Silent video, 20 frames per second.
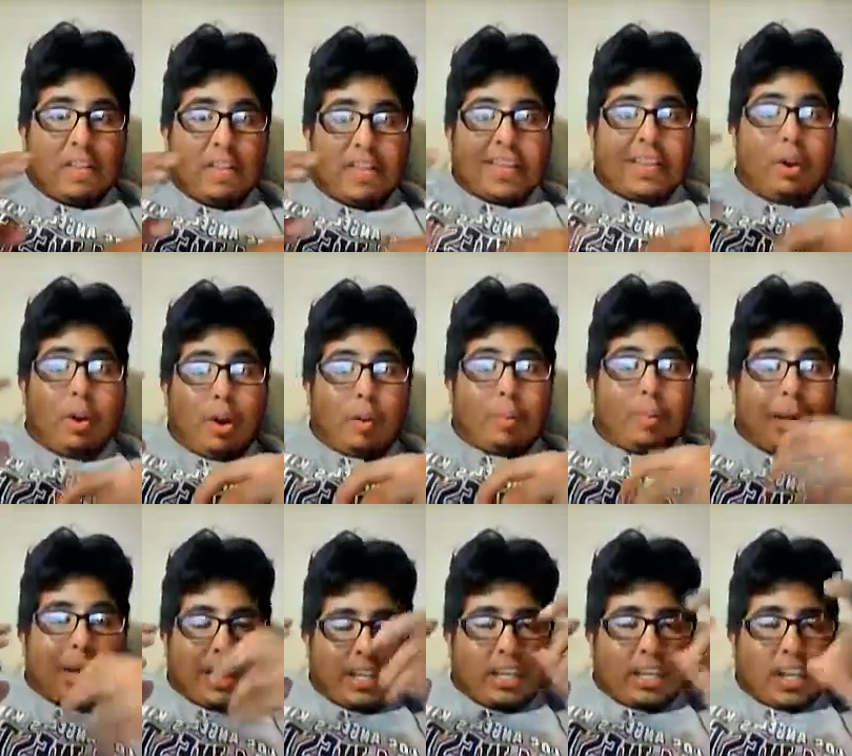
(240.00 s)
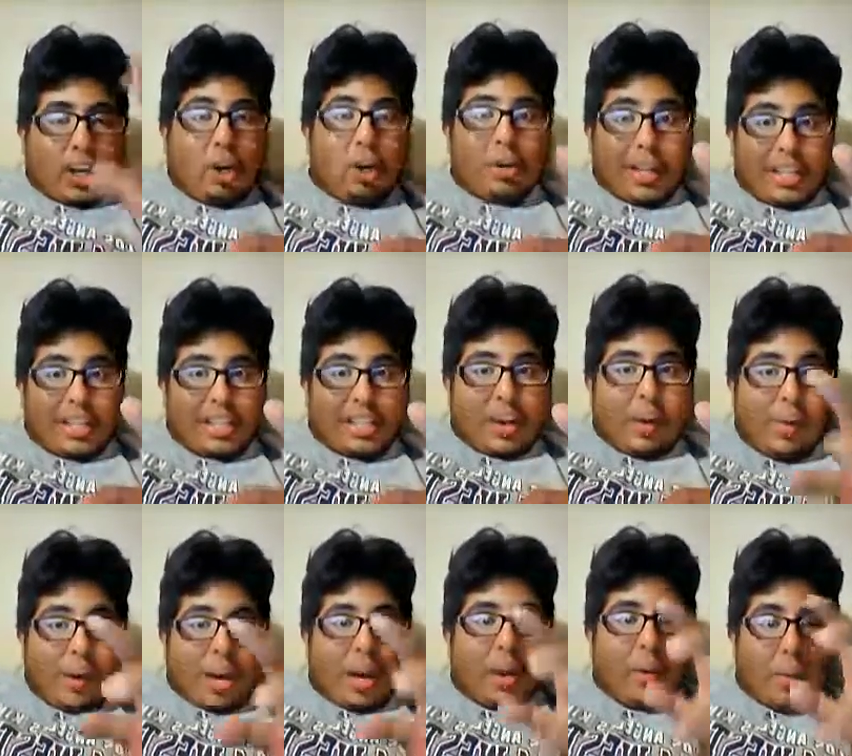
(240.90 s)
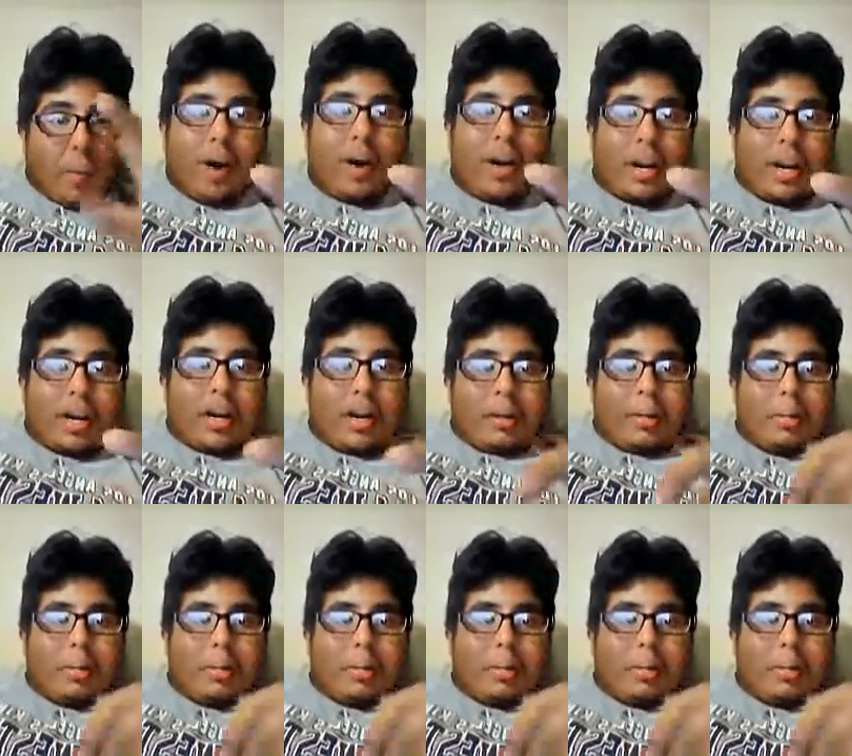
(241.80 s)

even though I'm like, no, that's not what I want.